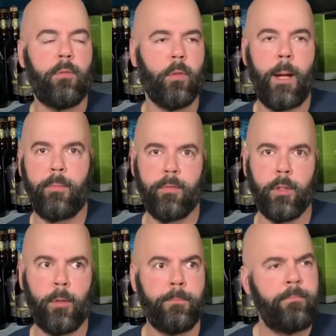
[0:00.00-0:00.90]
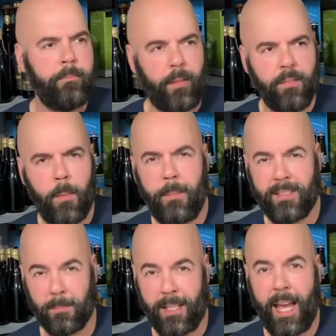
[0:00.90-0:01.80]
ripe fruit, even maybe
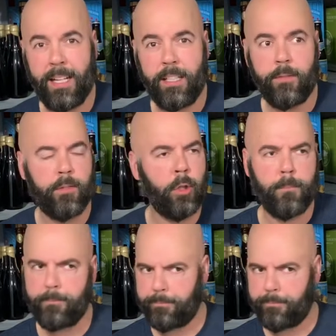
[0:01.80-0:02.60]
some candied fruit.